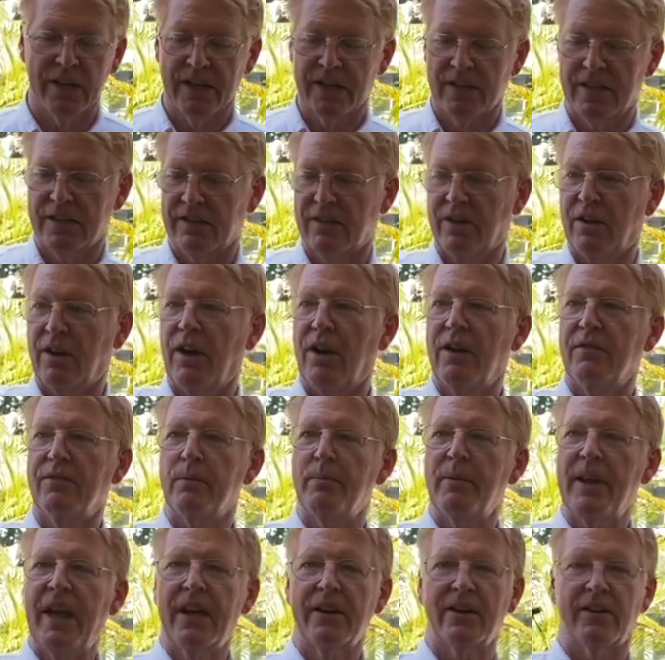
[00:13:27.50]
it off a
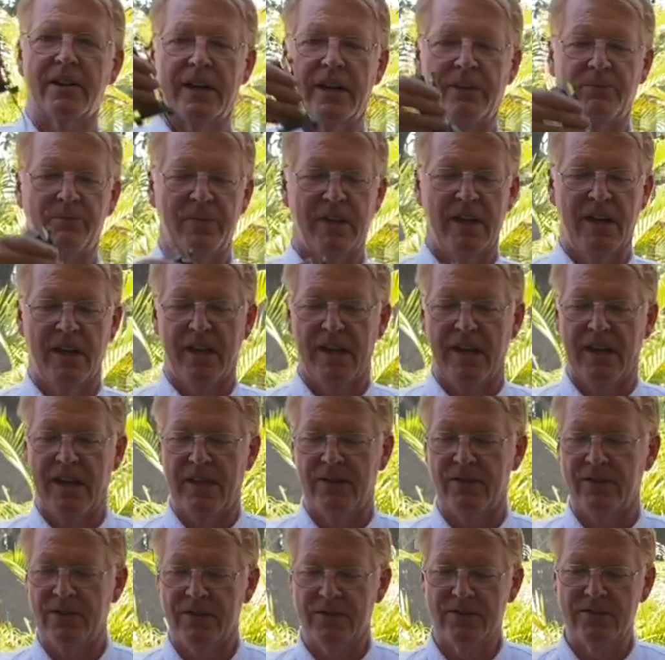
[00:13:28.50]
battery.
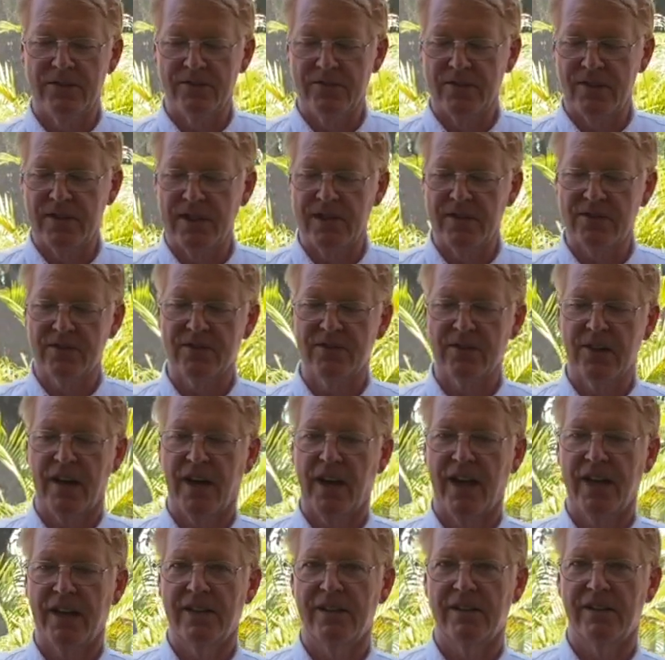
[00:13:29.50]
And this is the
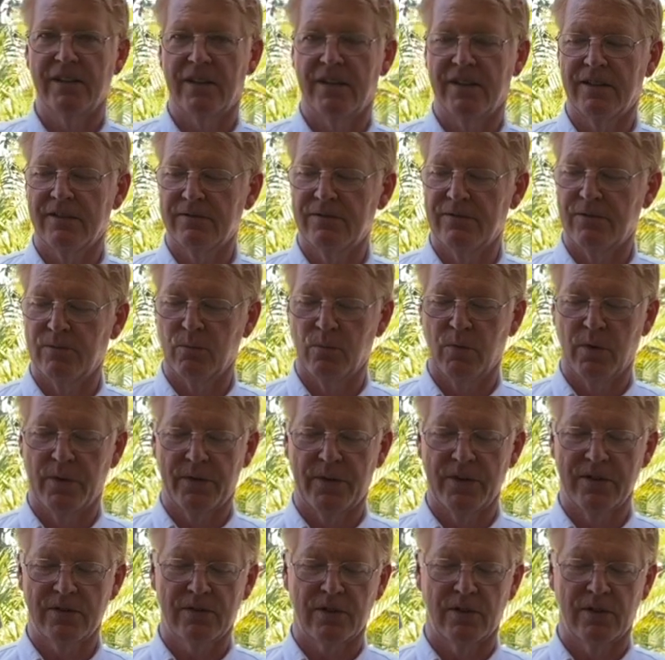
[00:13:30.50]
inside of what
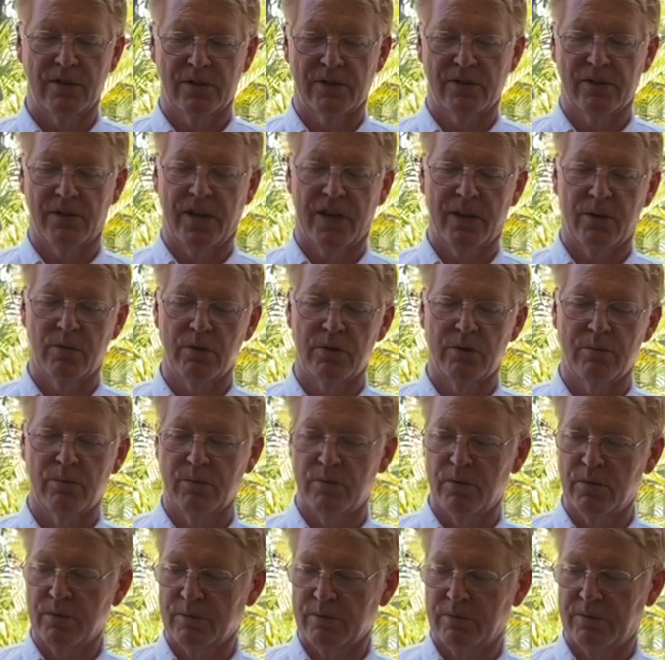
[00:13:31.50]
this looks like.
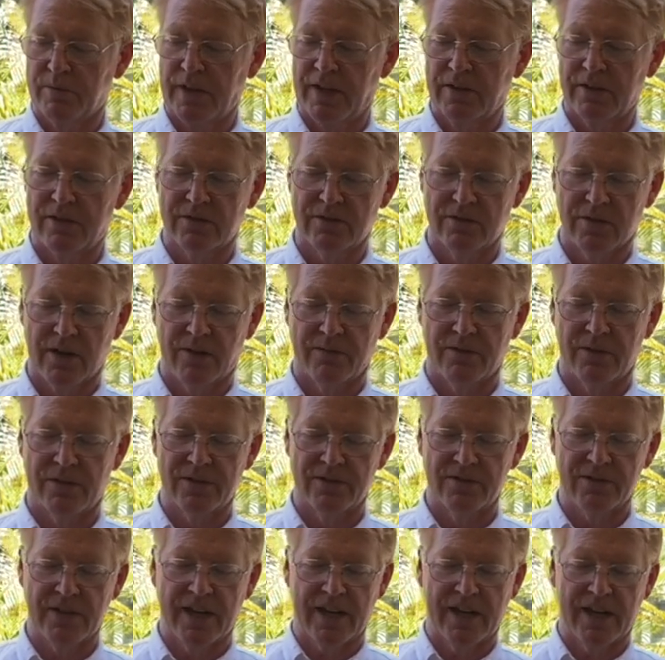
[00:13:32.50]
We'll take this off in a
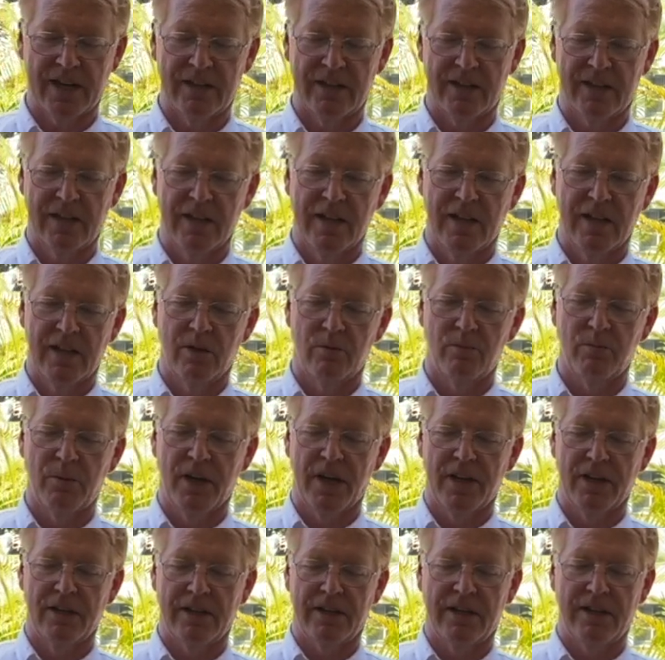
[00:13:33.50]
second.
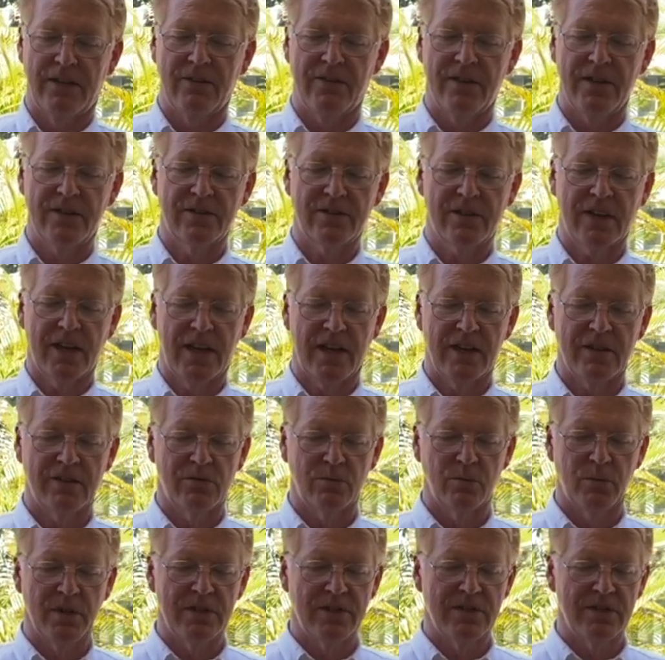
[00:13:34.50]
But in this case,
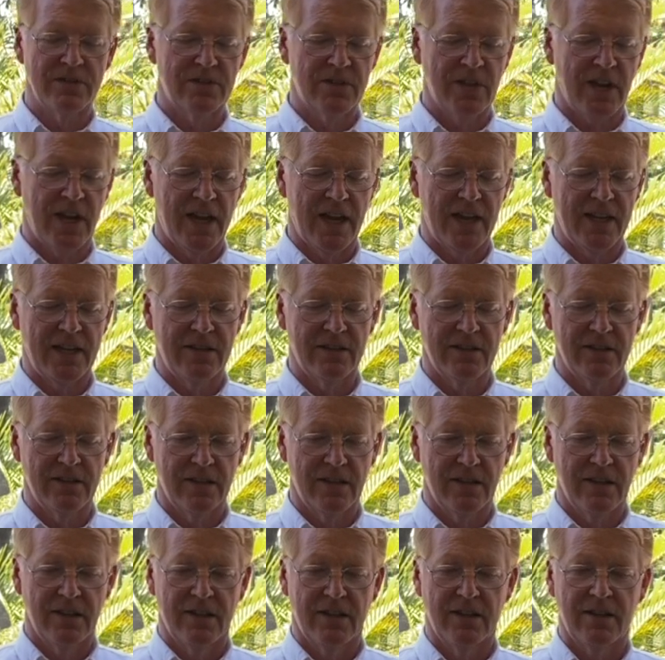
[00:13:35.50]
we designed
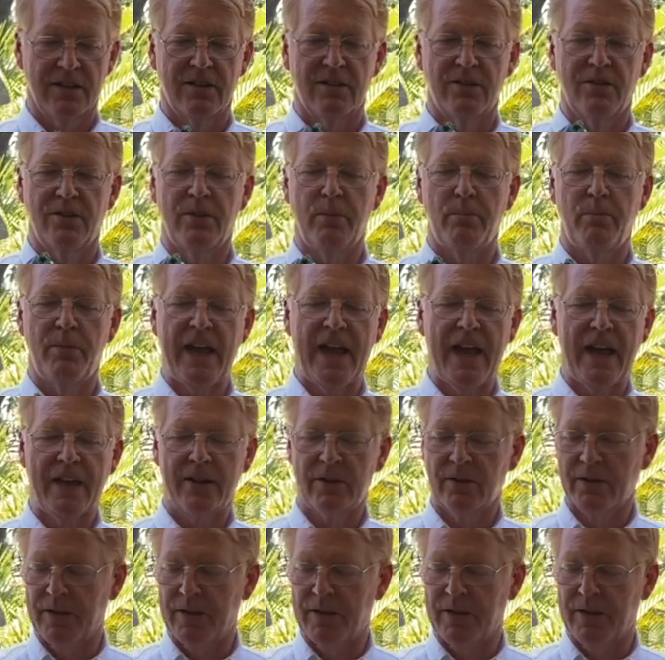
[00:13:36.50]
the battery